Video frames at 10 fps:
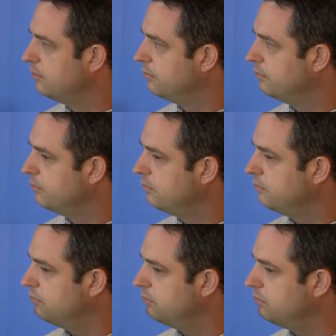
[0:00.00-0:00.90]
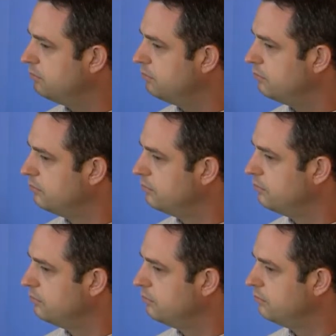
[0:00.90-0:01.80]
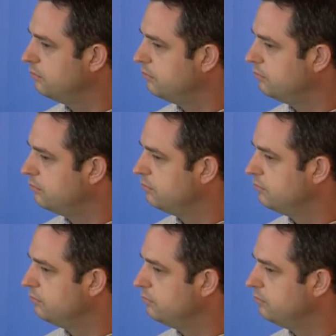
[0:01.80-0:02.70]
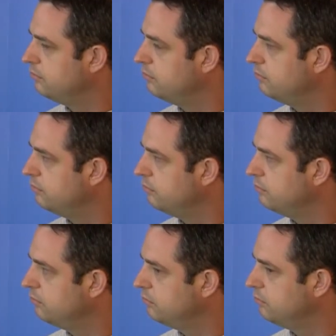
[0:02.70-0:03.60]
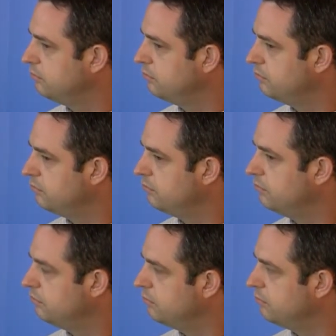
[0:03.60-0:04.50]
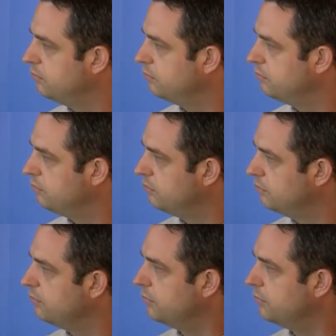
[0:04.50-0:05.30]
[no speech]